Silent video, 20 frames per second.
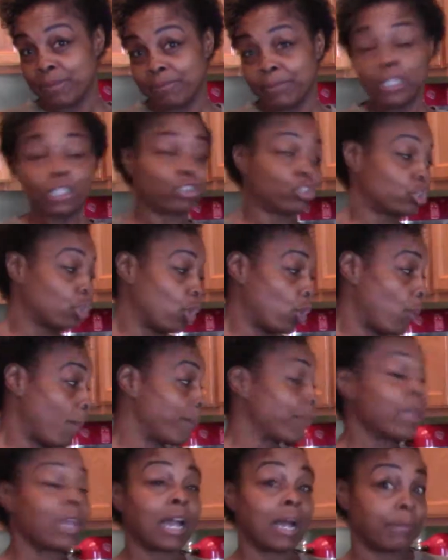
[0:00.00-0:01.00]
So
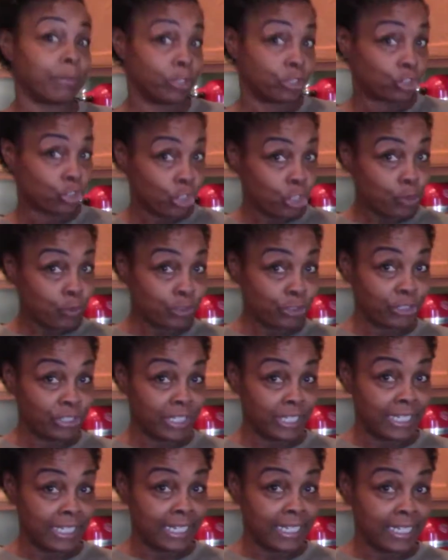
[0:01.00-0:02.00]
I'm going to show you what you
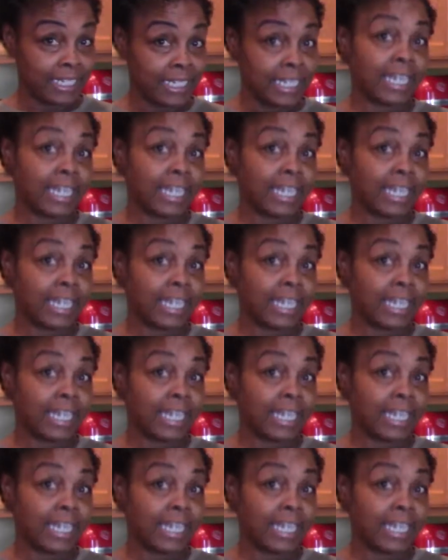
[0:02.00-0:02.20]
need,